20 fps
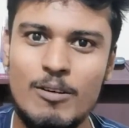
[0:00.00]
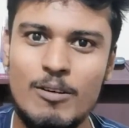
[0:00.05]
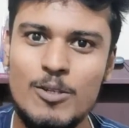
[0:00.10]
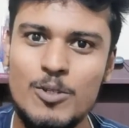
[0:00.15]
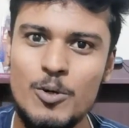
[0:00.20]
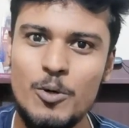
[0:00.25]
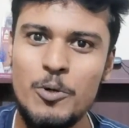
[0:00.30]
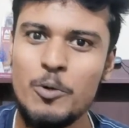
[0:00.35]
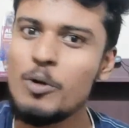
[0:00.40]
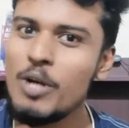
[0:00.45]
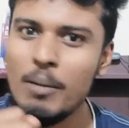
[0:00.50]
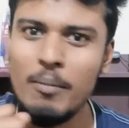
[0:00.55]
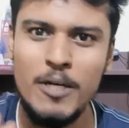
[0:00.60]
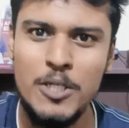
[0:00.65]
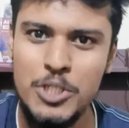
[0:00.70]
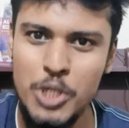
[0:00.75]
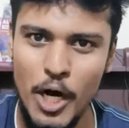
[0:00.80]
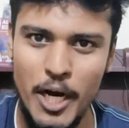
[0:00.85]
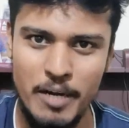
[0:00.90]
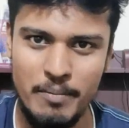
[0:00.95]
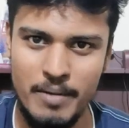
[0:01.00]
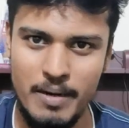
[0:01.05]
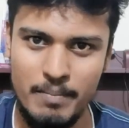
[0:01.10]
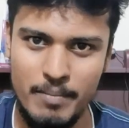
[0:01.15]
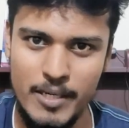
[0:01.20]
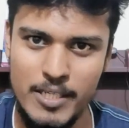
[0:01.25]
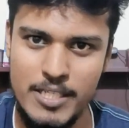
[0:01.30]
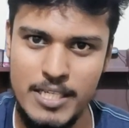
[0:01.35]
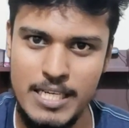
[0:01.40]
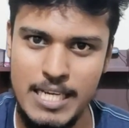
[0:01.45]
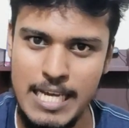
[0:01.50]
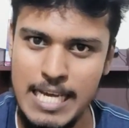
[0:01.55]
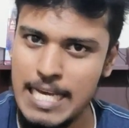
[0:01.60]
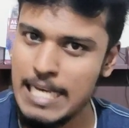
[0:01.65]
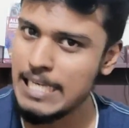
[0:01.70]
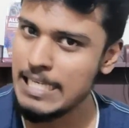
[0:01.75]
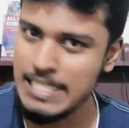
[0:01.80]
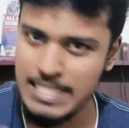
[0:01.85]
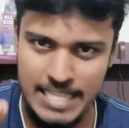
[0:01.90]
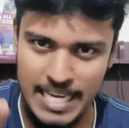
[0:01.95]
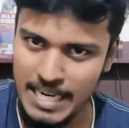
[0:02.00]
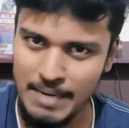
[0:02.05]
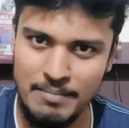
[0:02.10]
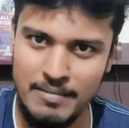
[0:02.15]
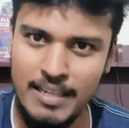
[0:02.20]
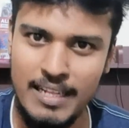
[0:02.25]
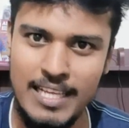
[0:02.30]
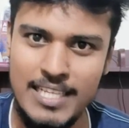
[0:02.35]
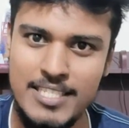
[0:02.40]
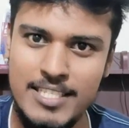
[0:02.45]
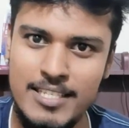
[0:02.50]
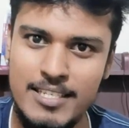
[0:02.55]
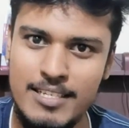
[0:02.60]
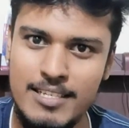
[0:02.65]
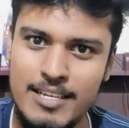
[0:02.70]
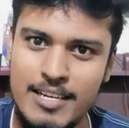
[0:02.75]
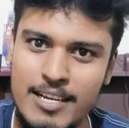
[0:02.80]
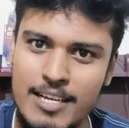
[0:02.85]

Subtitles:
So you come and join MEDPG, sign up the letter,